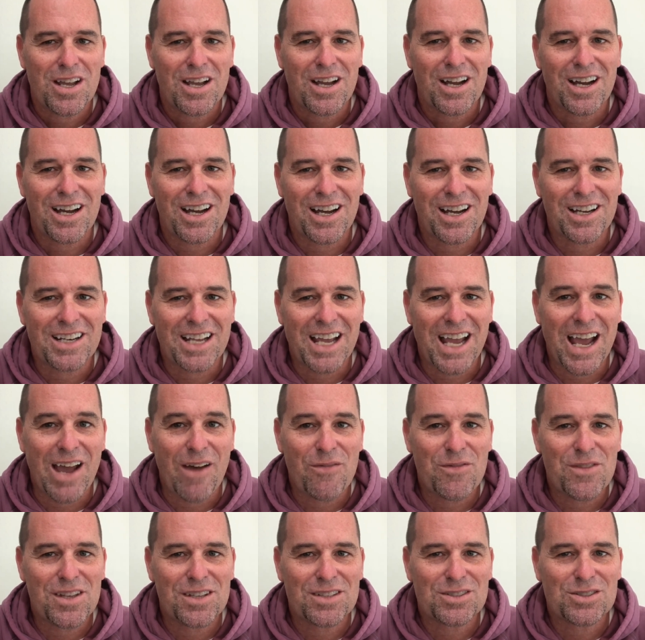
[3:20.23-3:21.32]
to
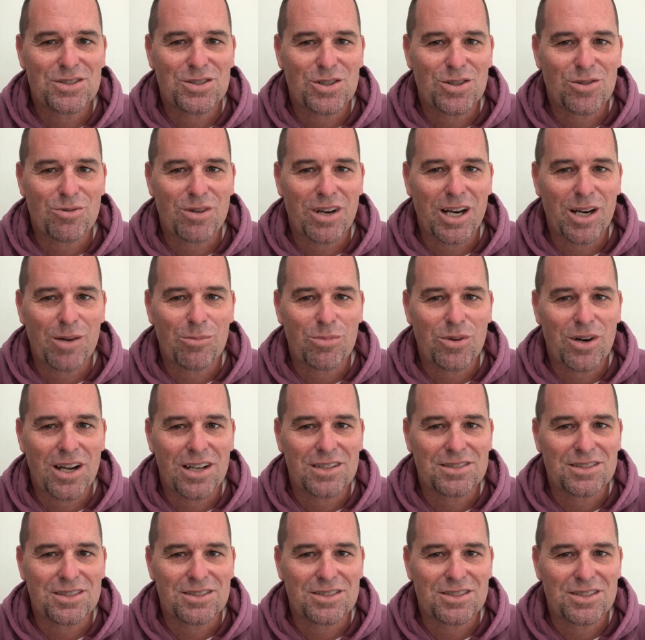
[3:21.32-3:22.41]
add this to your writing
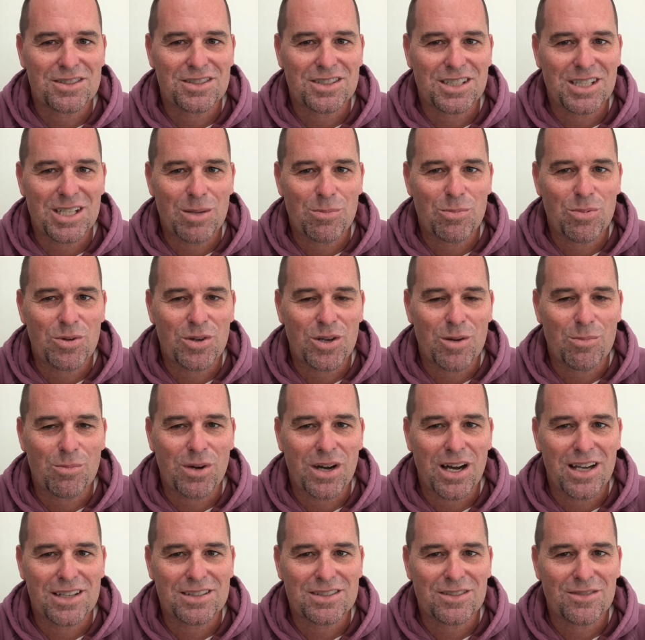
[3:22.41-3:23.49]
process just to keep you in a
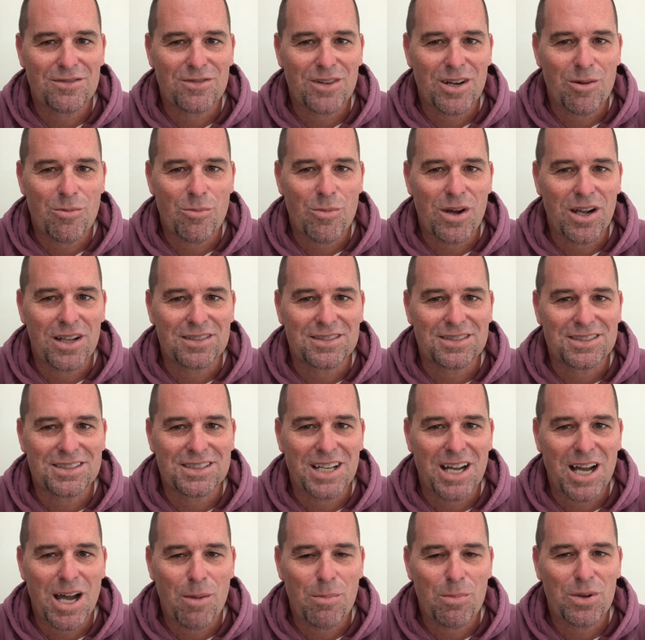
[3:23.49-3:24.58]
positive frame of mind.
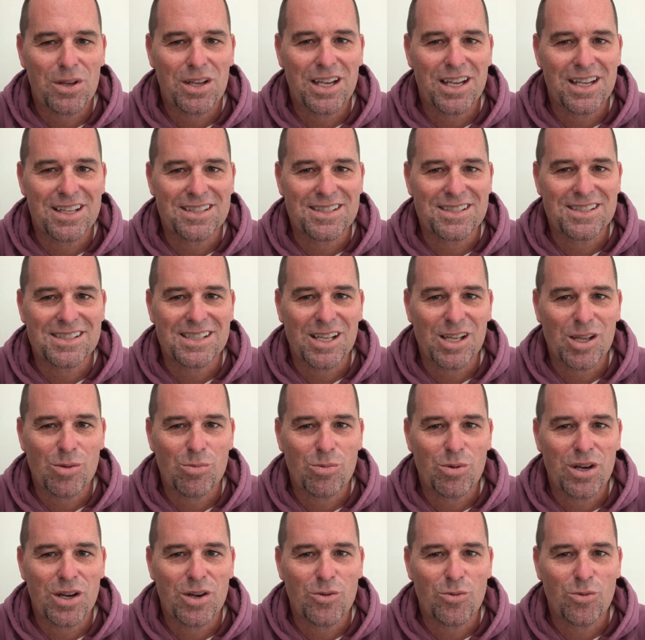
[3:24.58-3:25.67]
Stop and
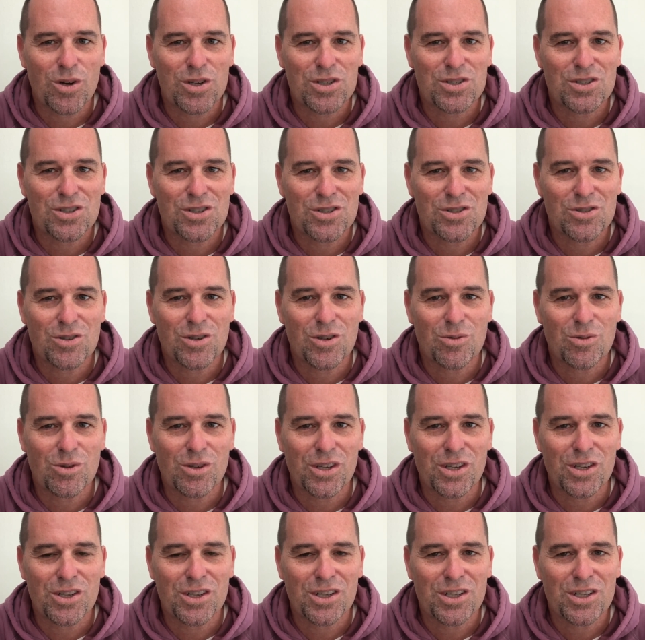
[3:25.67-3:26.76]
celebrate what you're doing
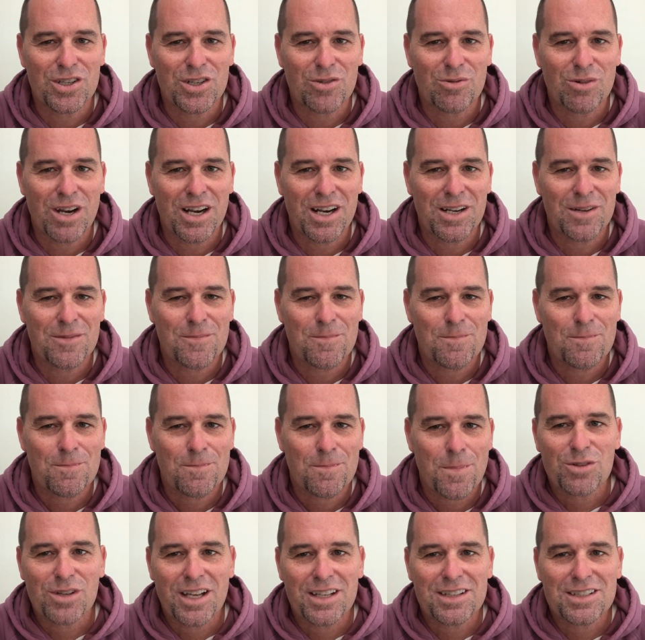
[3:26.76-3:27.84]
really good in your writing.
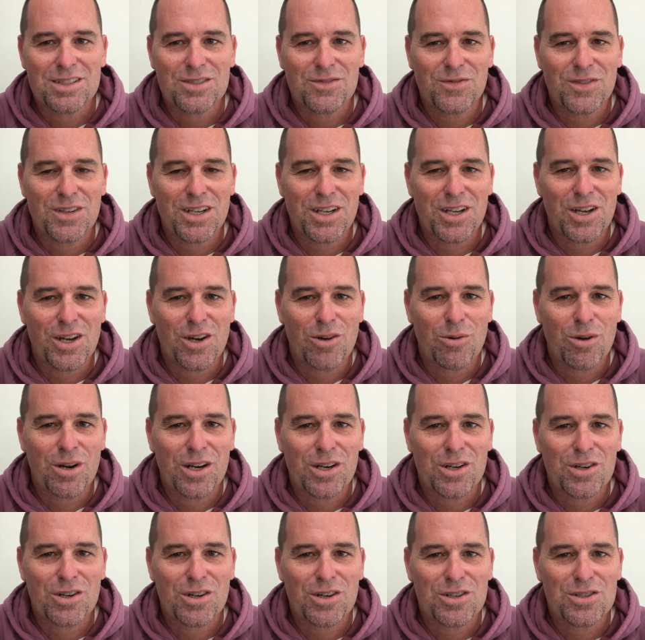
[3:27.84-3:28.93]
If you like this video, I want to
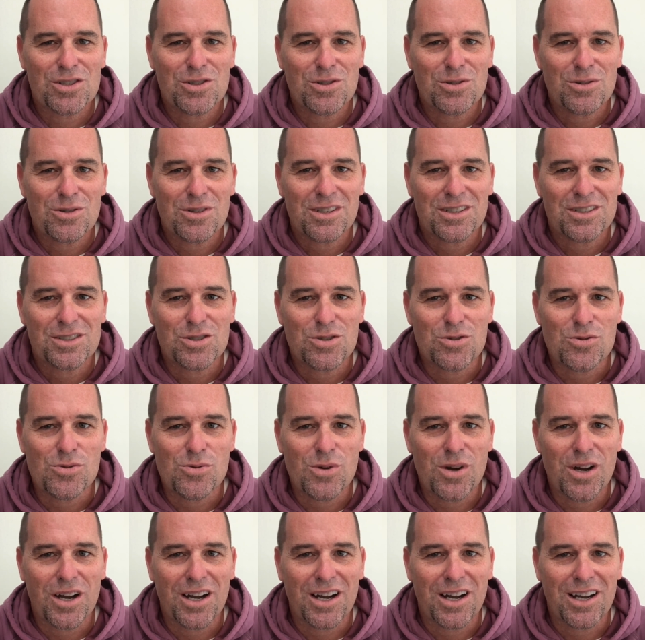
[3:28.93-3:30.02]
encourage you
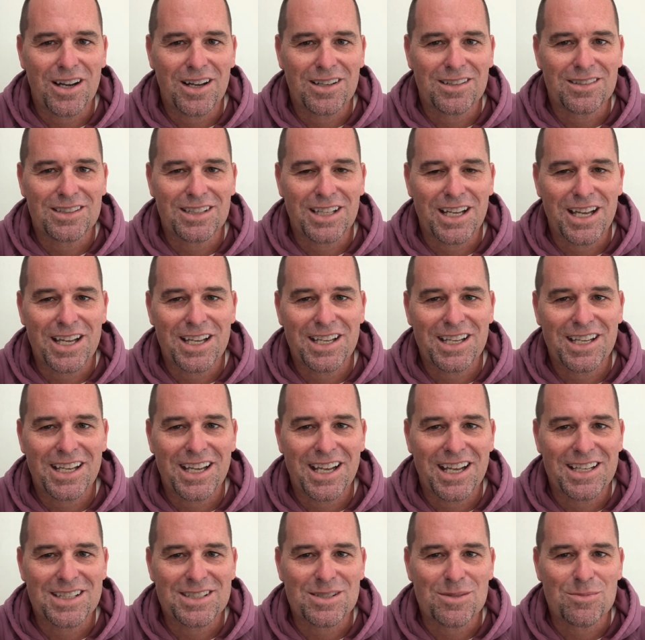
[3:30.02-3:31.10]
to like
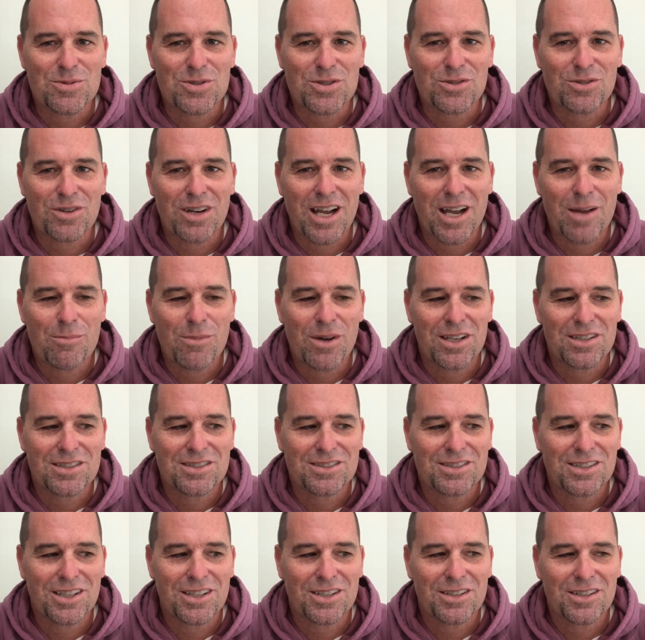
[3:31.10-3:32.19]
and subscribe. My
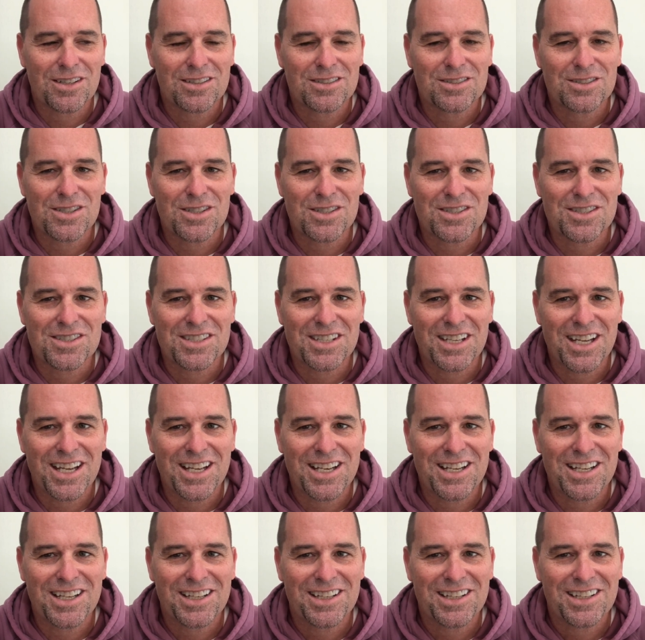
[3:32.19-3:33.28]
son just said,